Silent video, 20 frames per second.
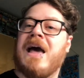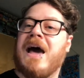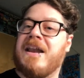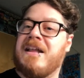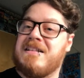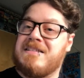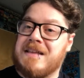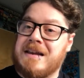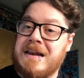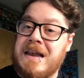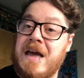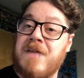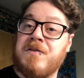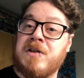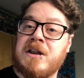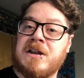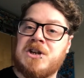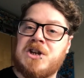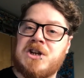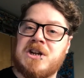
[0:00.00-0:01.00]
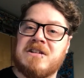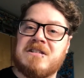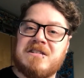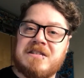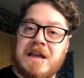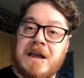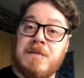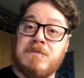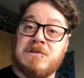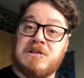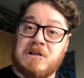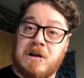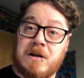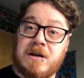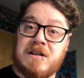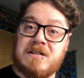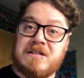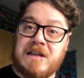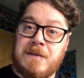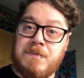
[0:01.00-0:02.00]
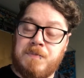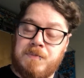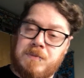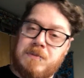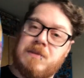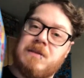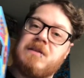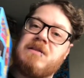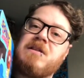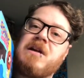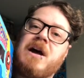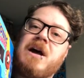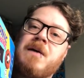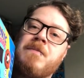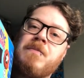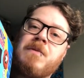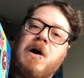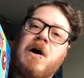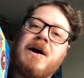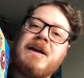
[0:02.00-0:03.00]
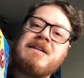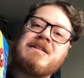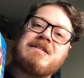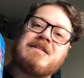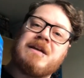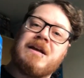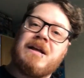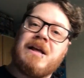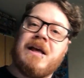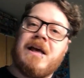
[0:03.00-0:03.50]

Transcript: and it's 11 inches, same height